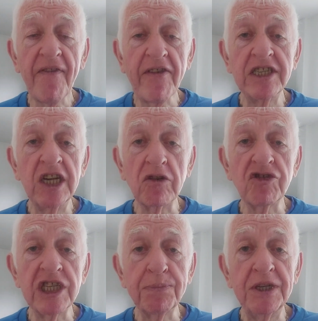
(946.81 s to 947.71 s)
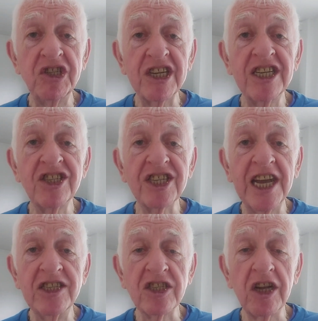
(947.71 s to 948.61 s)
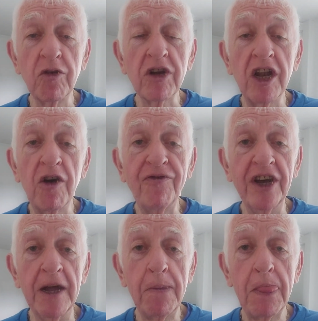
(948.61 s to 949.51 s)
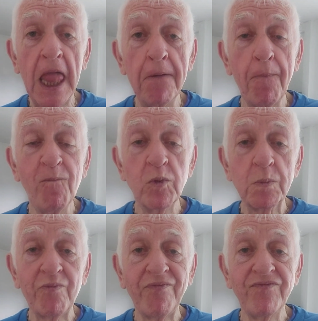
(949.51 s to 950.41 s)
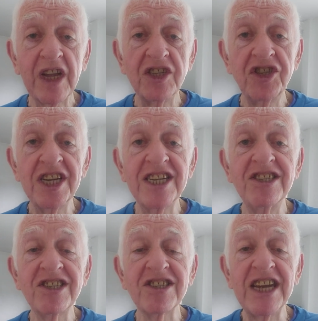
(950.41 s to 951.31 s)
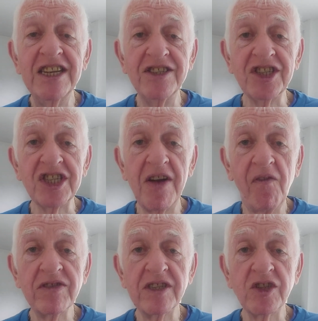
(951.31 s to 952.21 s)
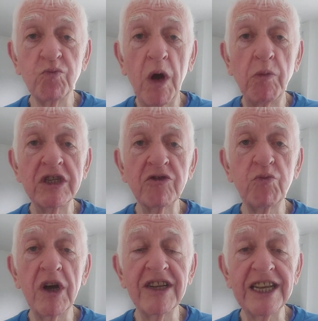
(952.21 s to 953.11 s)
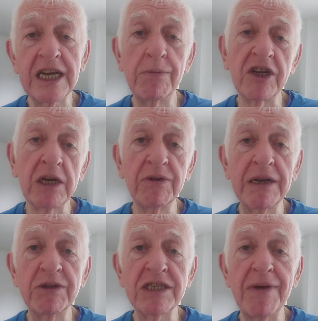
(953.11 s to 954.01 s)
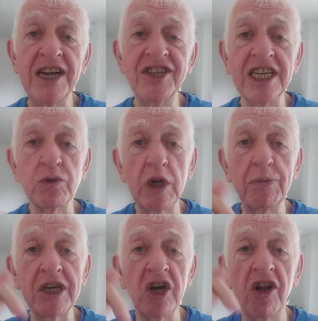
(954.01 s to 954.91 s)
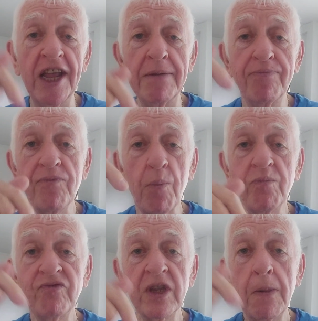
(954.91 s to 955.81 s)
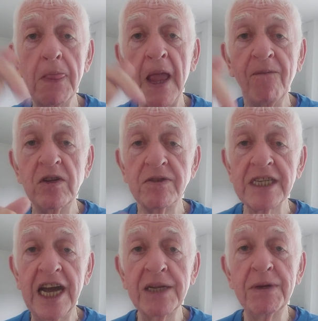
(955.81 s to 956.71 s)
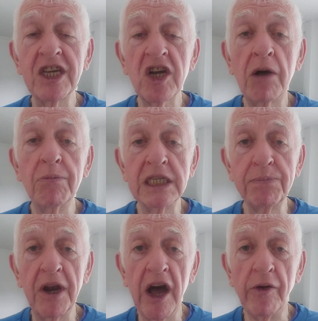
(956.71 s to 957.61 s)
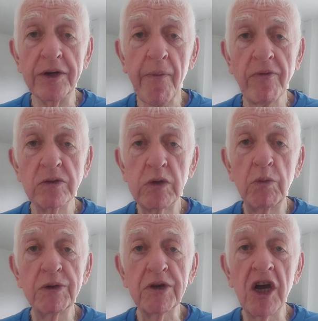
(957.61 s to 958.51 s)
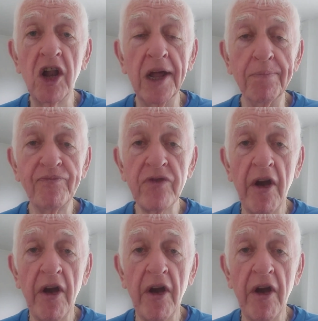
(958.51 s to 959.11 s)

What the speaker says: You know, crispy chicken skins, Localofa. Chicken skins. Come on, give me some ideas. What do we call it? Add them in the comments below. What would we call them?